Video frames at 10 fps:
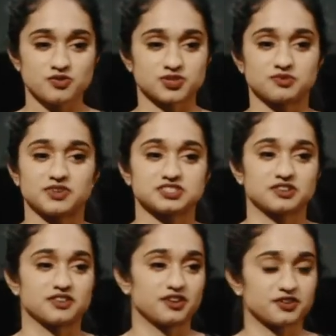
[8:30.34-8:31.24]
Some of us
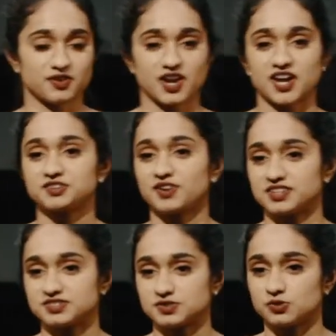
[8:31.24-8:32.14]
are in undergrad,
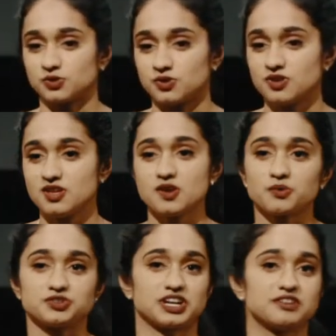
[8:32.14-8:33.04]
grad school.
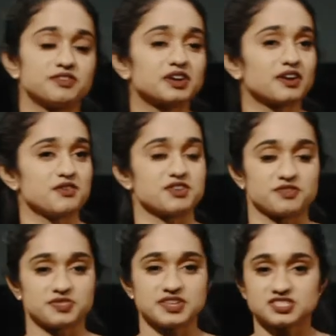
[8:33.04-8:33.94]
We're trying to figure out
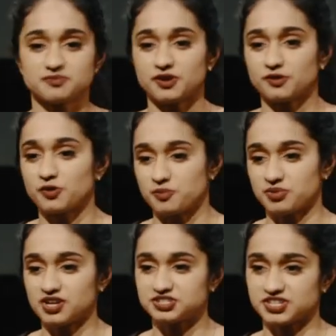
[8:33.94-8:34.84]
different things about our own
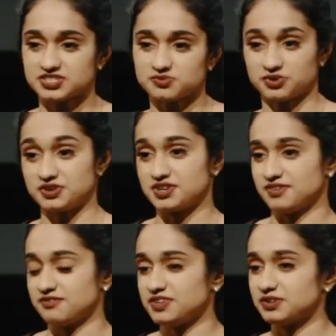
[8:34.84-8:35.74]
projects. We're in
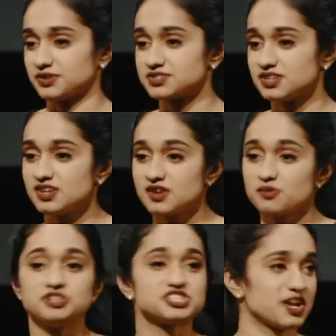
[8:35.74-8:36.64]
different fields.
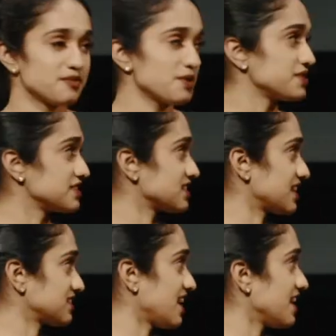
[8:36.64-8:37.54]
We chat about things
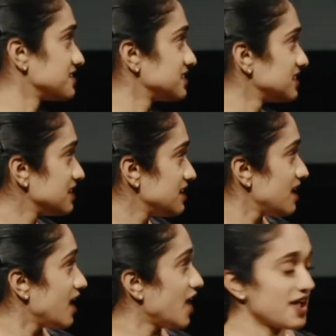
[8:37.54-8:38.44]
like that.
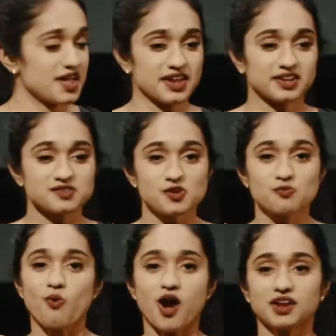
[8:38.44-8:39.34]
And I
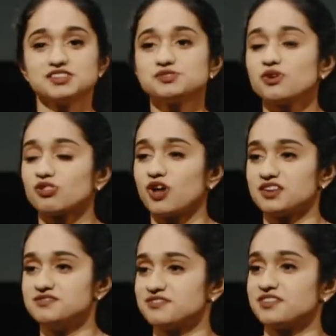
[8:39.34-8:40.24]
can walk into a
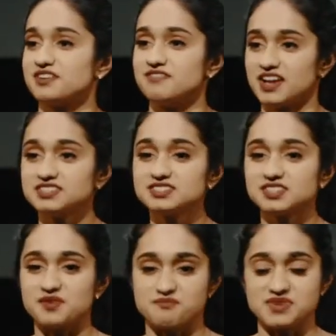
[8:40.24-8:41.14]
lot of different events
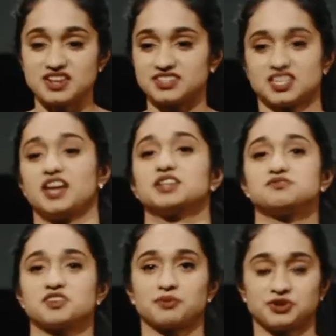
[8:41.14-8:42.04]
and meet a
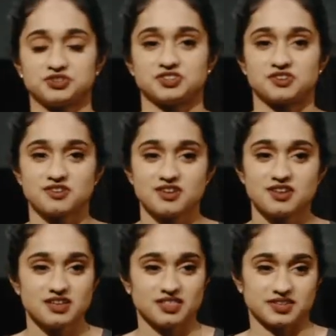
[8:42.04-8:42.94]
science fair person
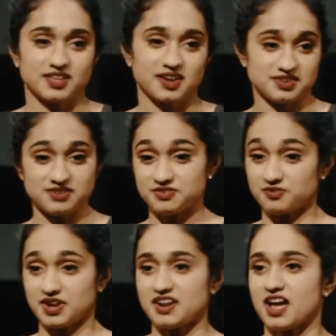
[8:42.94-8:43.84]
like that, even
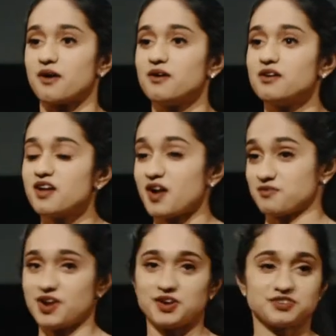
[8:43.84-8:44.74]
right now.
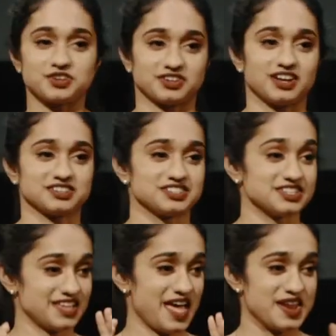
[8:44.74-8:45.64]
Out of
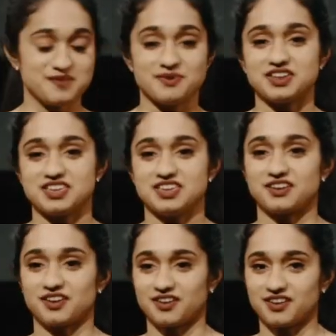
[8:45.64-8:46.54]
curiosity, is anybody
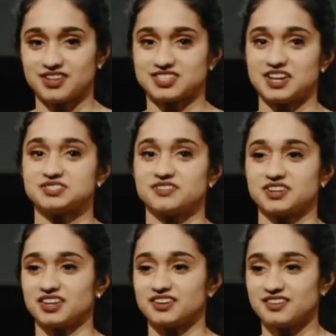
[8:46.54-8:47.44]
here a science fair
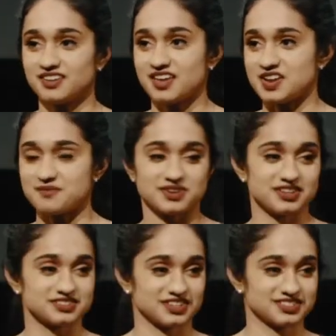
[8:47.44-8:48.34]
kid?
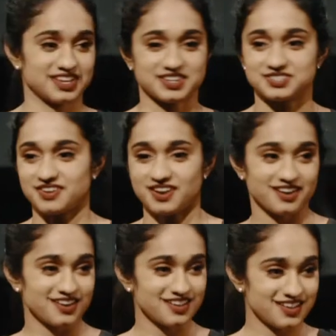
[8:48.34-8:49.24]
Anybody has done a science fair?
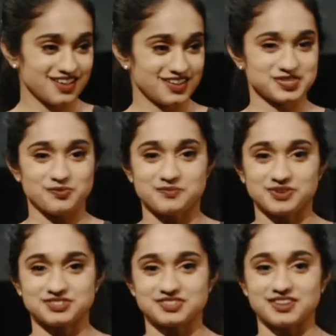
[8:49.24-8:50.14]
See one
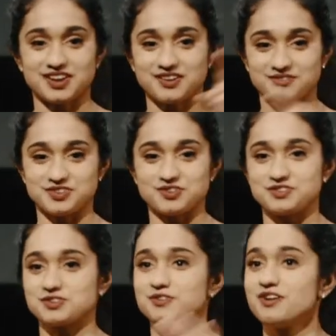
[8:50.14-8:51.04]
person there, a few of
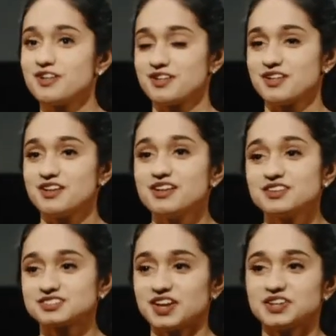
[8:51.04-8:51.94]
you.
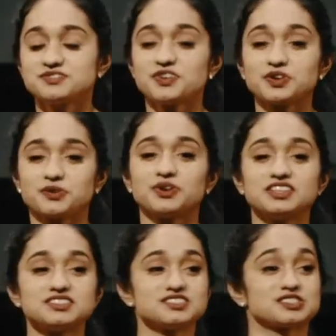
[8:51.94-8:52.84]
Science Fair
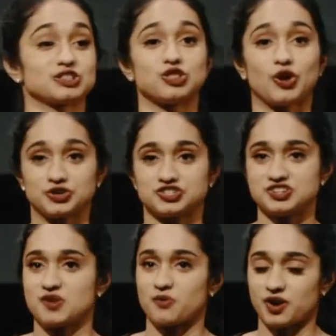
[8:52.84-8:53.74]
creates this large
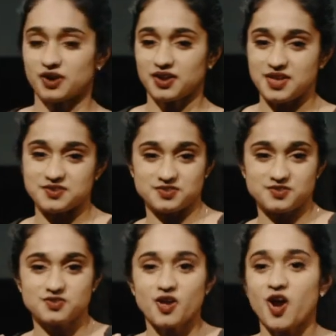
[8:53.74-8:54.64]
network, and
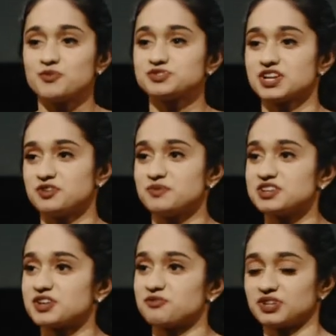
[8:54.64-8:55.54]
almost
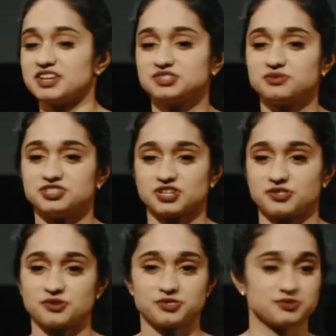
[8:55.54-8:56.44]
everybody can relate to each
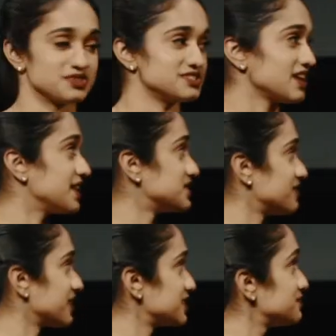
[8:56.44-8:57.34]
other through these Science
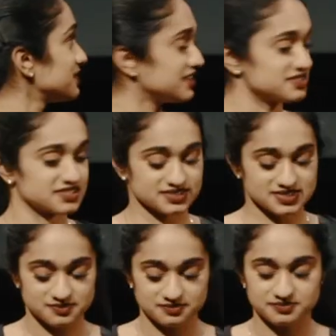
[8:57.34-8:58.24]
Fair experiences.